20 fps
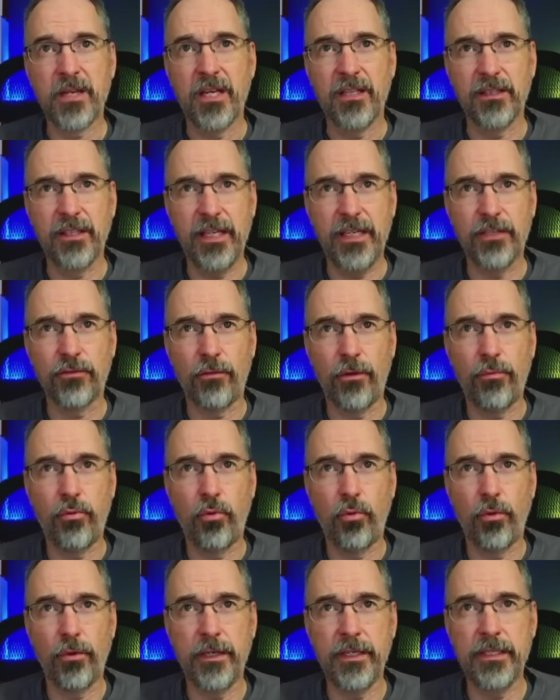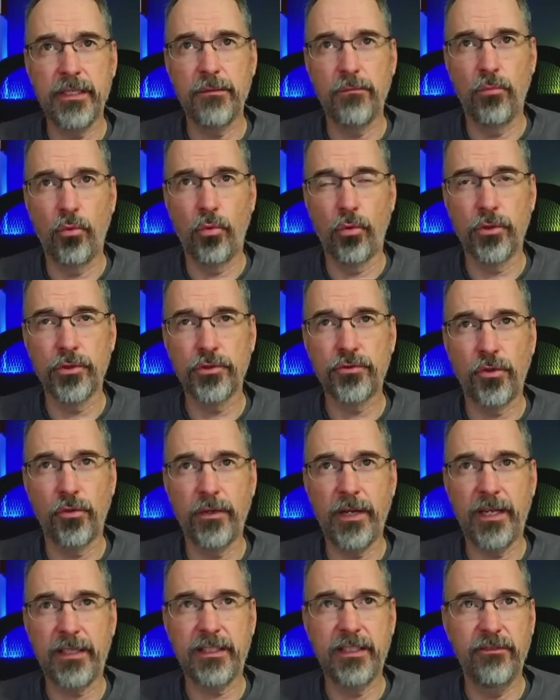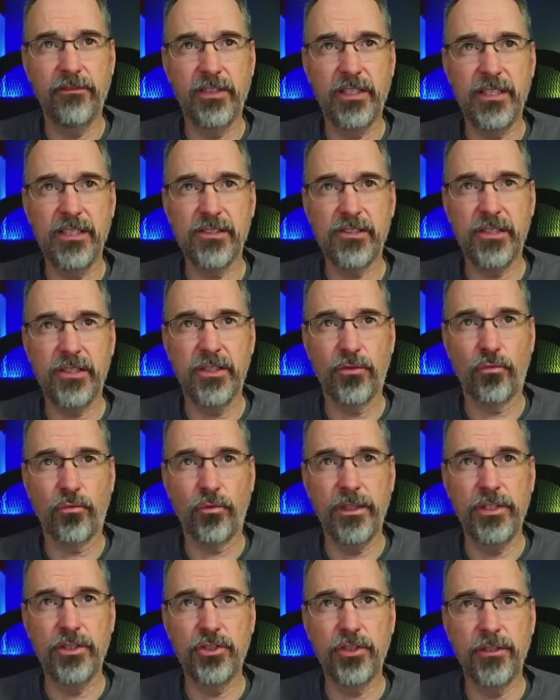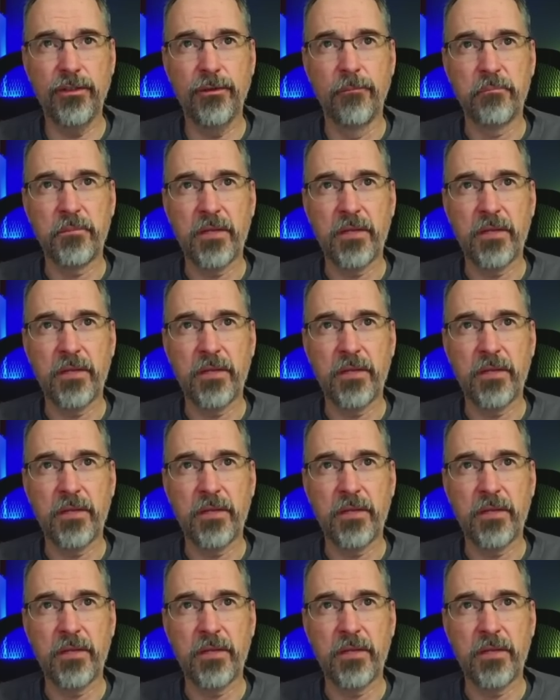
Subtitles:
later reported more drone activities in the region,